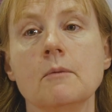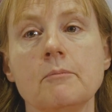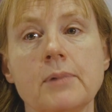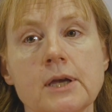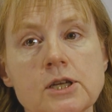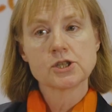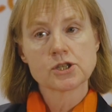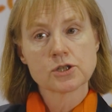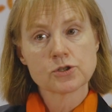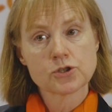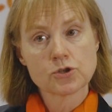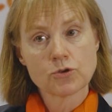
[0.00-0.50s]

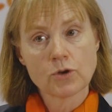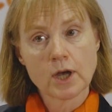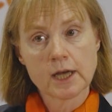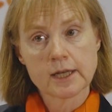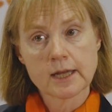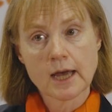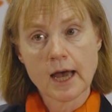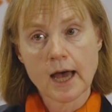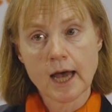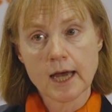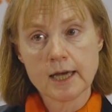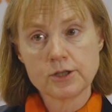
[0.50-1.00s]
patients who had
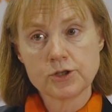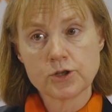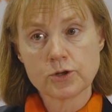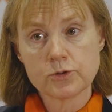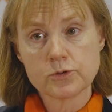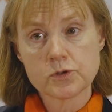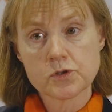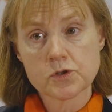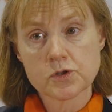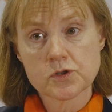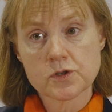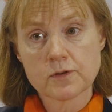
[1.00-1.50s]
high
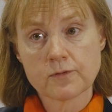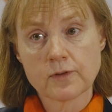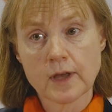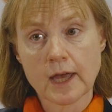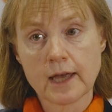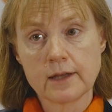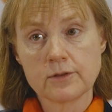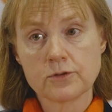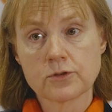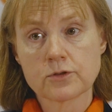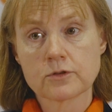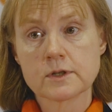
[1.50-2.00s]
doses of
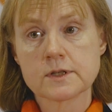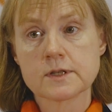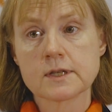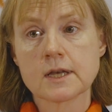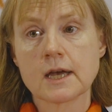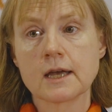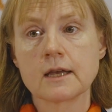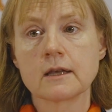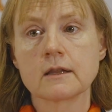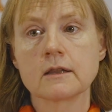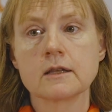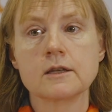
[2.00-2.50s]

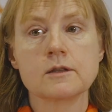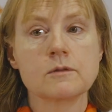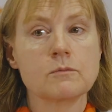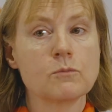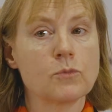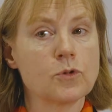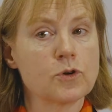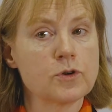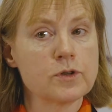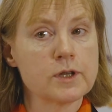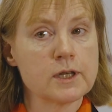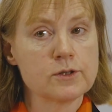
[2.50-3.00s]
anthracycline,
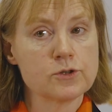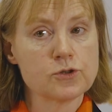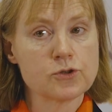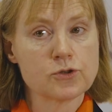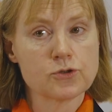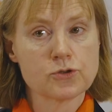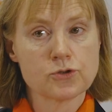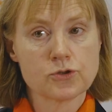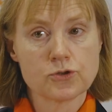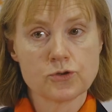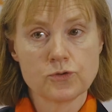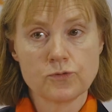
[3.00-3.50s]
more than
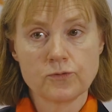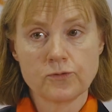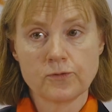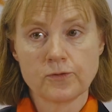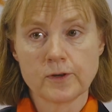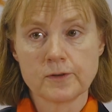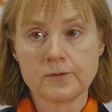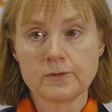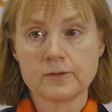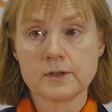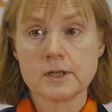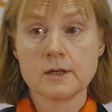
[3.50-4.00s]

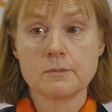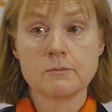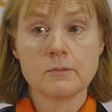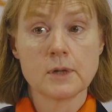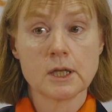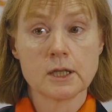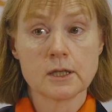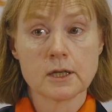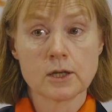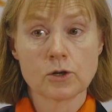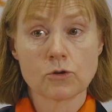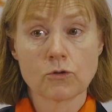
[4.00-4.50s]
250
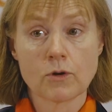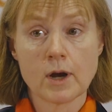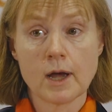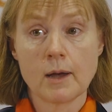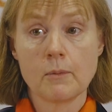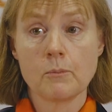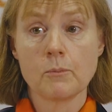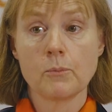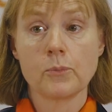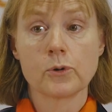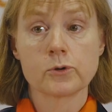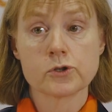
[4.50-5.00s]

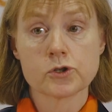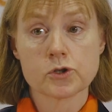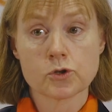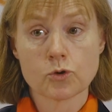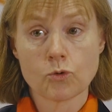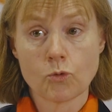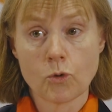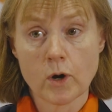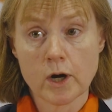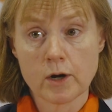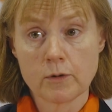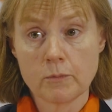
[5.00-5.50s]
milligram per
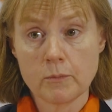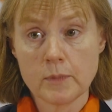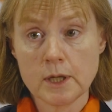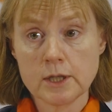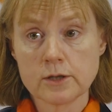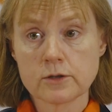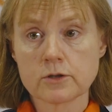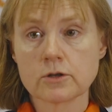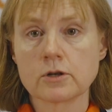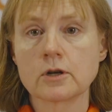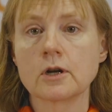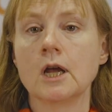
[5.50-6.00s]
square
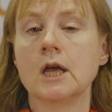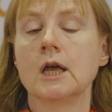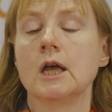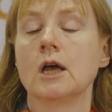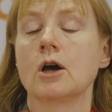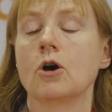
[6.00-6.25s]
meter,